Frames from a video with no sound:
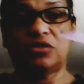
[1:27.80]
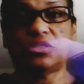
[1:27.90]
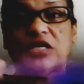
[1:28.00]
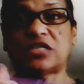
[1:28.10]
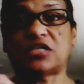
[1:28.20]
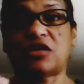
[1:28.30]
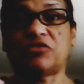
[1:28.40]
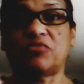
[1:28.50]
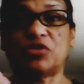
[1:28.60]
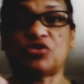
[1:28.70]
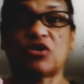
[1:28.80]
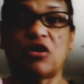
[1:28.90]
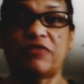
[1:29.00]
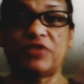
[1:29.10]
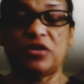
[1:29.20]
tested out the Mr.
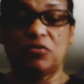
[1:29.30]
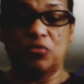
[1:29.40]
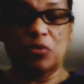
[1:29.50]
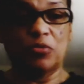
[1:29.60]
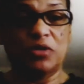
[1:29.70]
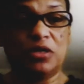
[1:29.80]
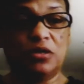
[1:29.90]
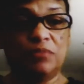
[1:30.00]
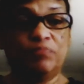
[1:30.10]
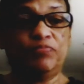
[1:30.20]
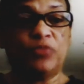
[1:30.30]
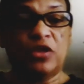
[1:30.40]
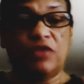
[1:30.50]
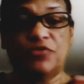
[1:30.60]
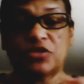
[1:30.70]
Coffee. Remember if
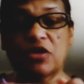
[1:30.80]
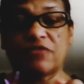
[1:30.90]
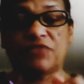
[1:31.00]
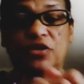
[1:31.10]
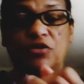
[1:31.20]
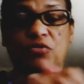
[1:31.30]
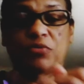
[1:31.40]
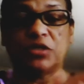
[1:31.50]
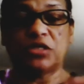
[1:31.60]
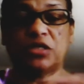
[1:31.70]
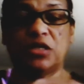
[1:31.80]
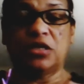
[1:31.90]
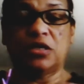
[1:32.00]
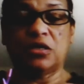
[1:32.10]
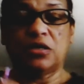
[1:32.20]
you saw the video when we did
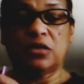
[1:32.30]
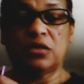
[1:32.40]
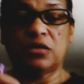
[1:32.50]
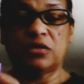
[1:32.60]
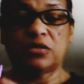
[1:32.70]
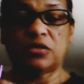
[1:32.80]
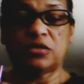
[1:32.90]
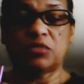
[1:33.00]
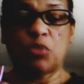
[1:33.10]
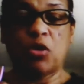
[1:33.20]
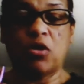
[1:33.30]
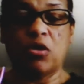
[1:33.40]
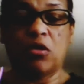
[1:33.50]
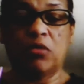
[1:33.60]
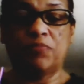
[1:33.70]
the small
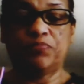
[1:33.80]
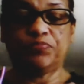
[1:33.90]
haul,